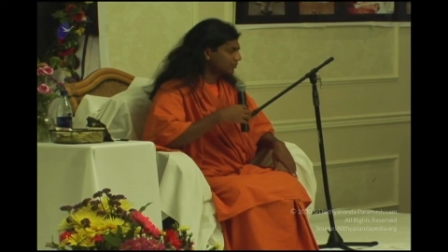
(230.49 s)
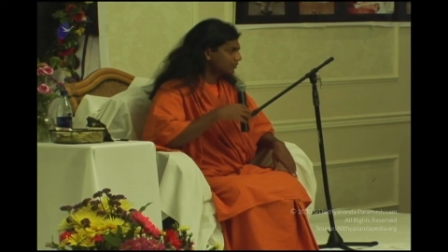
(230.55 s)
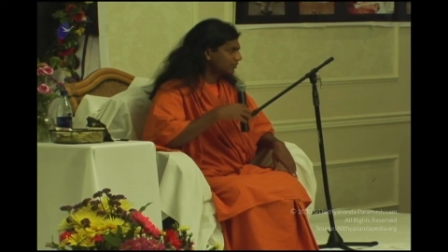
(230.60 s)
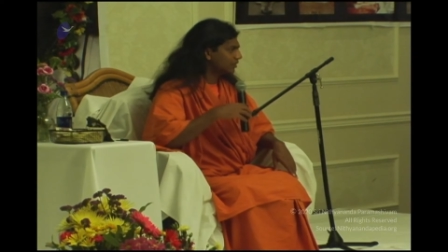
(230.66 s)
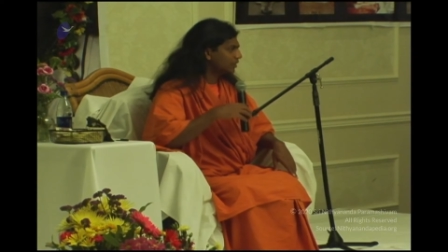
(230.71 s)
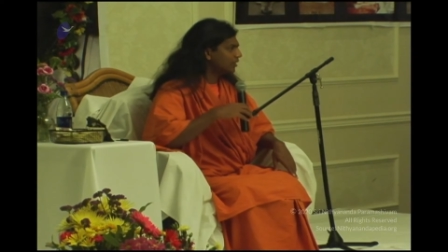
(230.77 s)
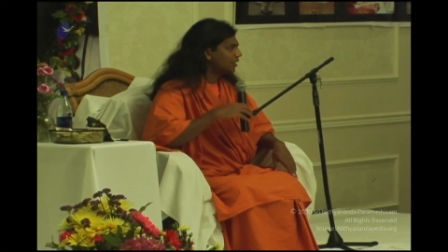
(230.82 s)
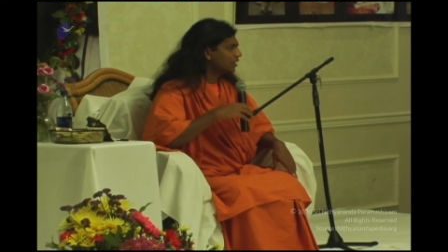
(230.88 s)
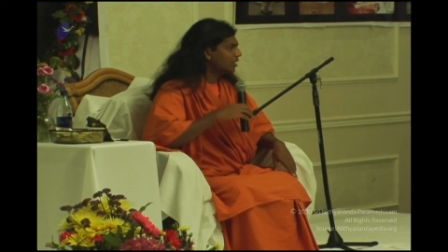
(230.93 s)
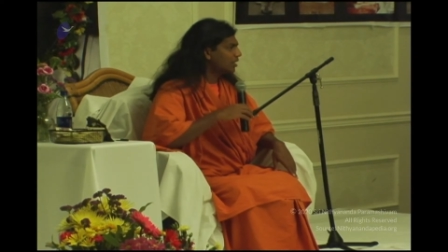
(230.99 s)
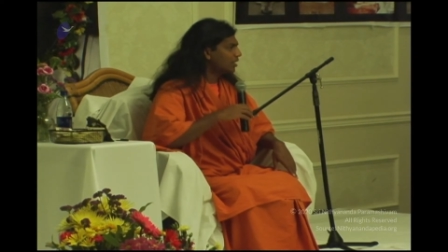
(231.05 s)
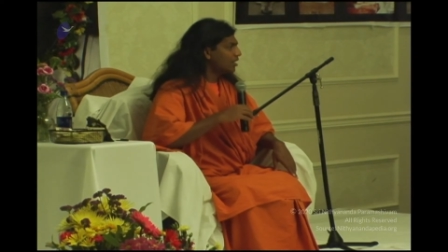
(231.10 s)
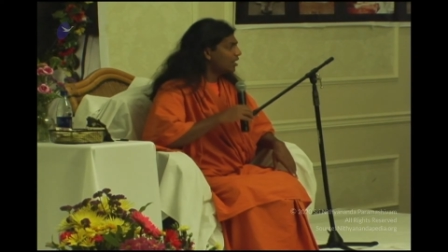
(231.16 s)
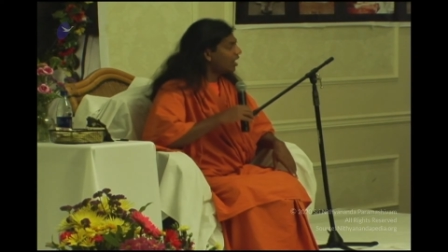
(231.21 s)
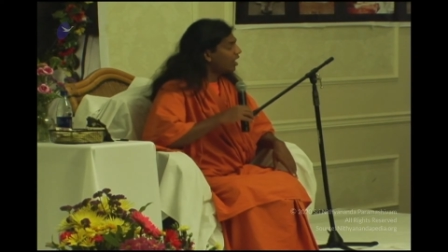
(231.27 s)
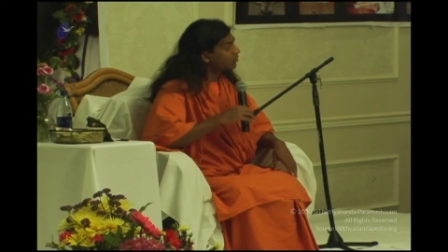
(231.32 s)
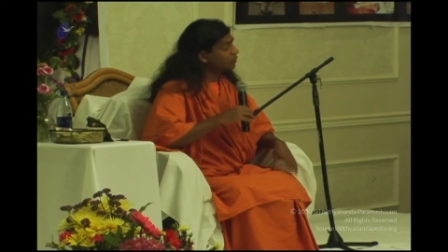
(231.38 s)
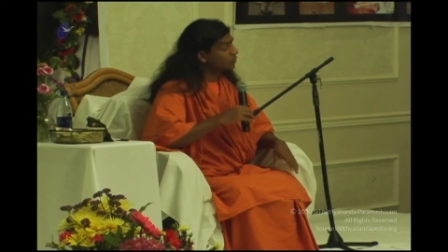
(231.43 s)
Intellectual.
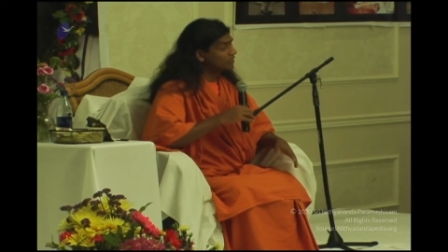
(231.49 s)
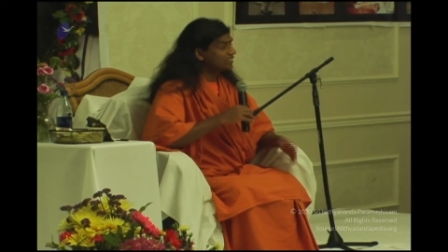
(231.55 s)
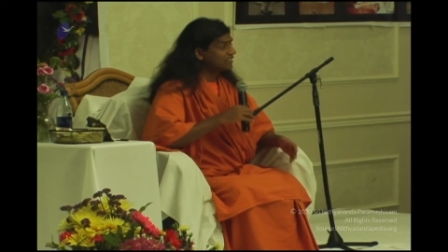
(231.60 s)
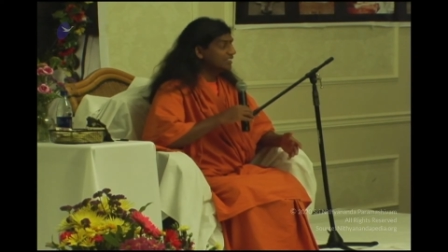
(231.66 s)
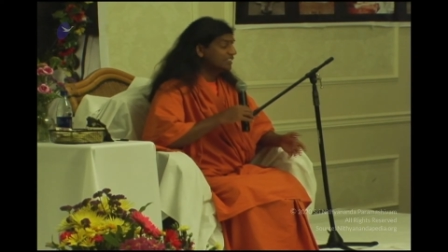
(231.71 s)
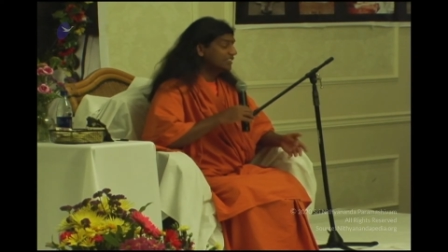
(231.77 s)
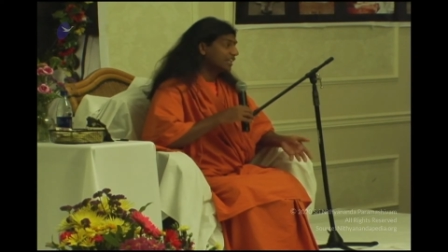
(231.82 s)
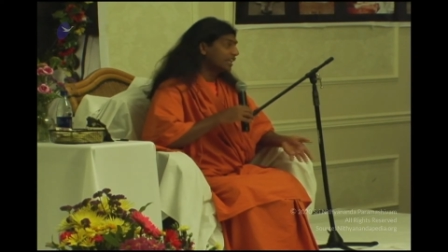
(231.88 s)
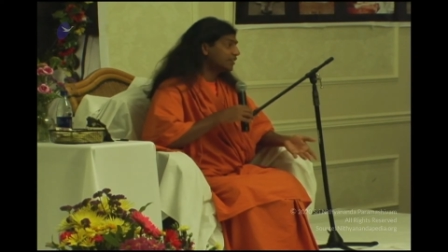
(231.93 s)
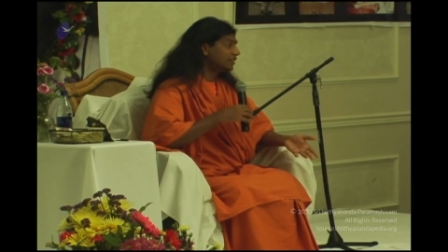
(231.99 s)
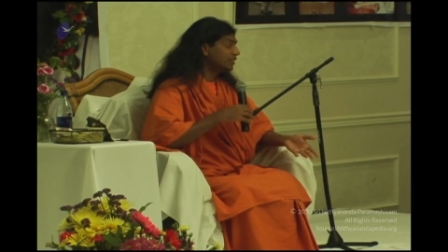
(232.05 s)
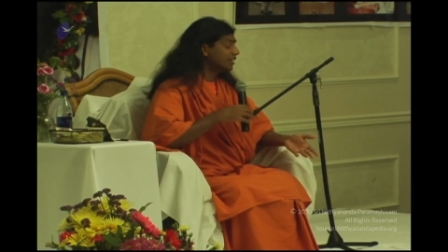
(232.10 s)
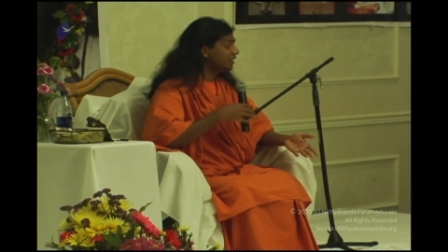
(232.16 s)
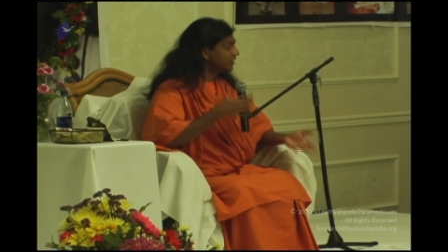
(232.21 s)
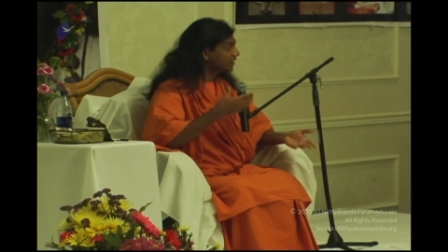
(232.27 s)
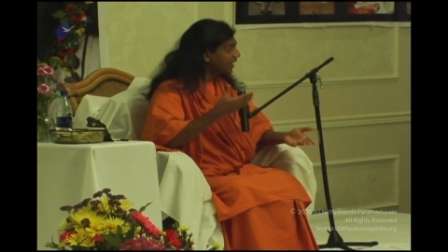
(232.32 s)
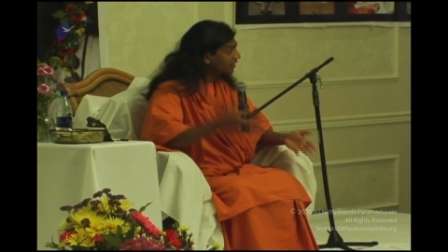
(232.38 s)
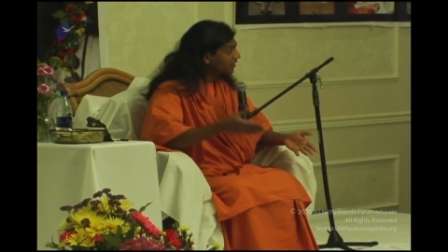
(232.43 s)
Of course,
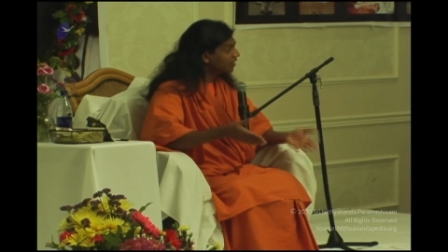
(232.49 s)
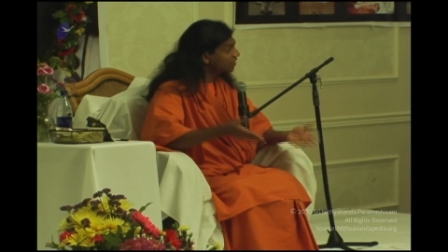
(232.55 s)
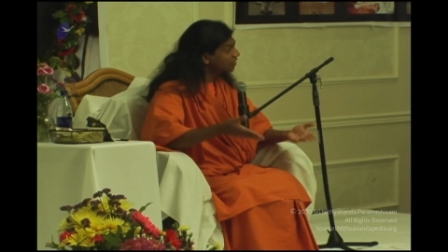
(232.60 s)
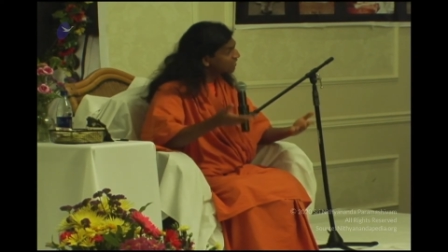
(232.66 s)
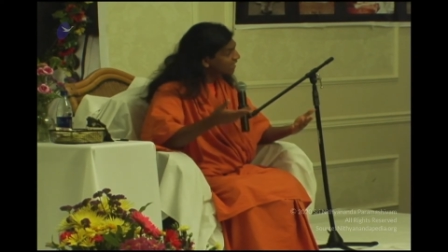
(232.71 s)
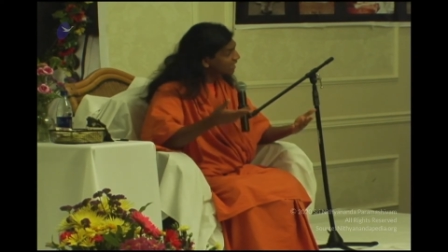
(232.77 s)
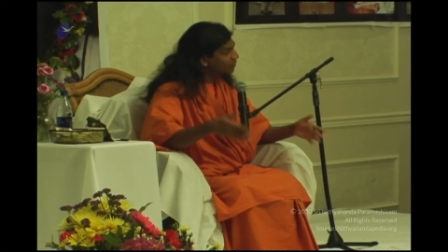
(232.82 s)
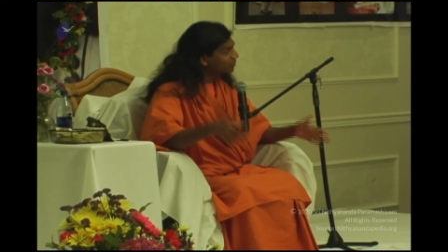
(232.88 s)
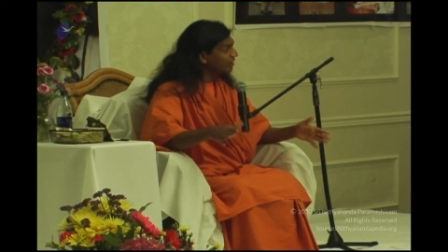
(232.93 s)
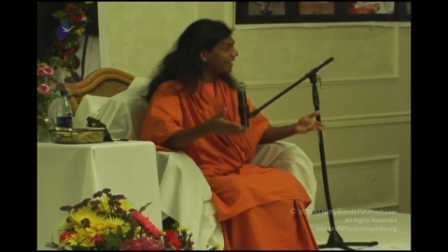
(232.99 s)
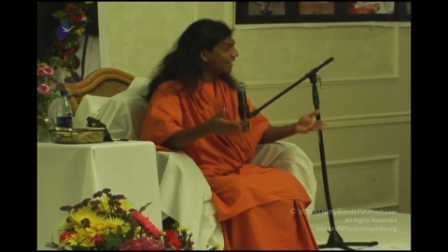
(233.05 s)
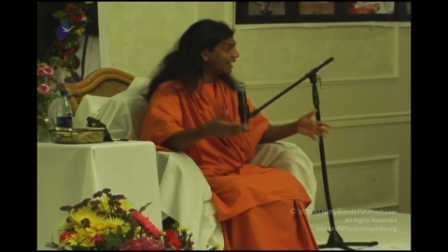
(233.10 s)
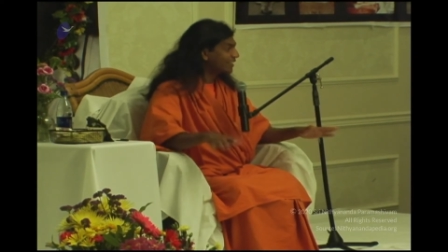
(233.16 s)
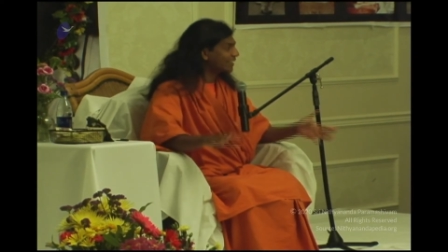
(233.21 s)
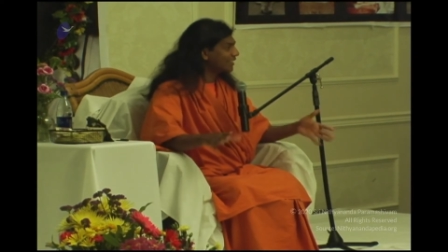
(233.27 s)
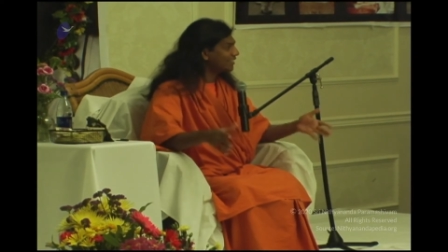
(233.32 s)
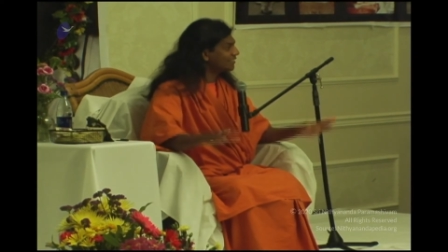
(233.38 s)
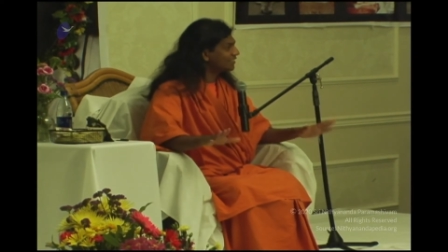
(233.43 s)
in that also there are many
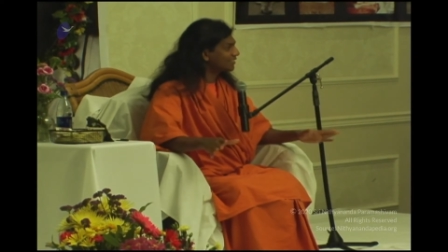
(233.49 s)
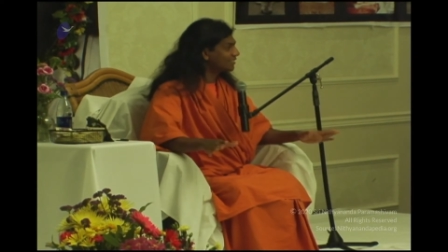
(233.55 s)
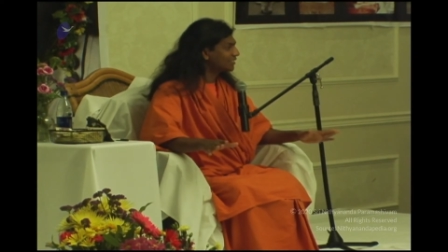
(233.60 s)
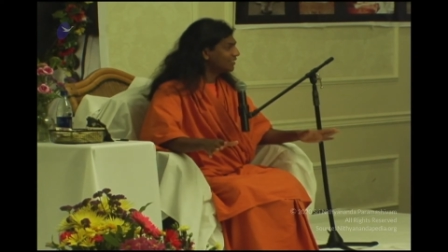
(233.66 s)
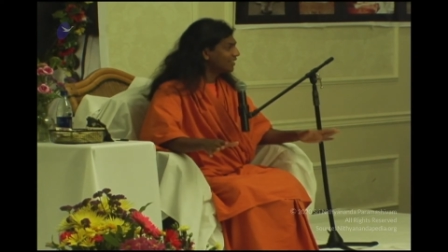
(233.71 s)
categories.